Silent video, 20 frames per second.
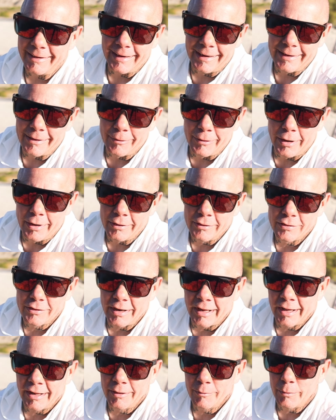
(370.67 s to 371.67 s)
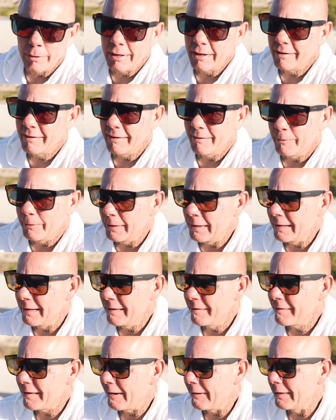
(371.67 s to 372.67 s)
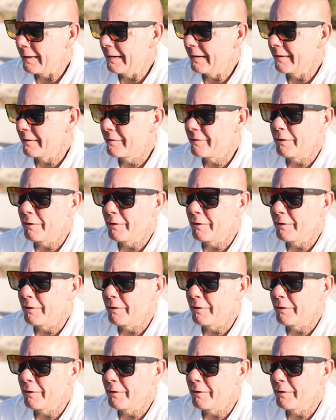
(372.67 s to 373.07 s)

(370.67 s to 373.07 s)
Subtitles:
I don't understand what it is out here.